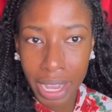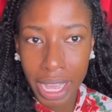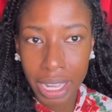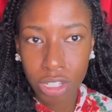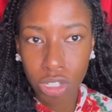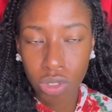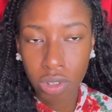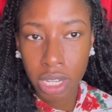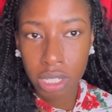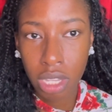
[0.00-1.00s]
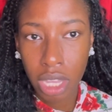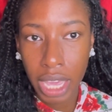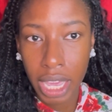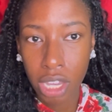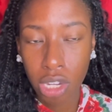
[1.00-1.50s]
had a strict,
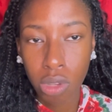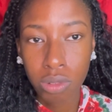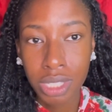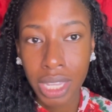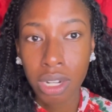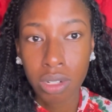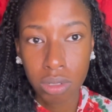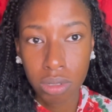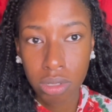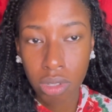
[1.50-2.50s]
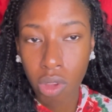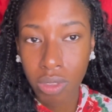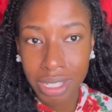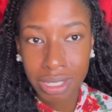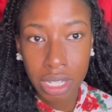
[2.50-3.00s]
hey, no sandals,
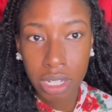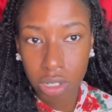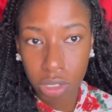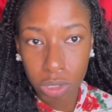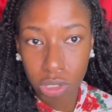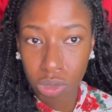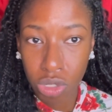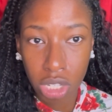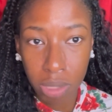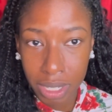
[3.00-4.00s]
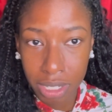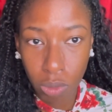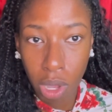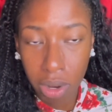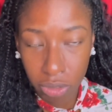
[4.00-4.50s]
only sneakers, but you should, because
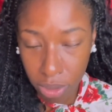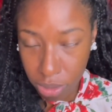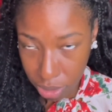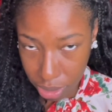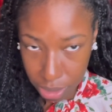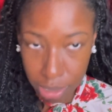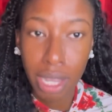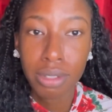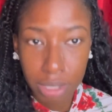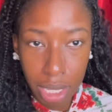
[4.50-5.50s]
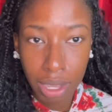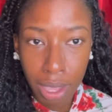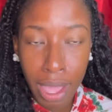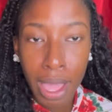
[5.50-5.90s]
Walmart floors are disgusting.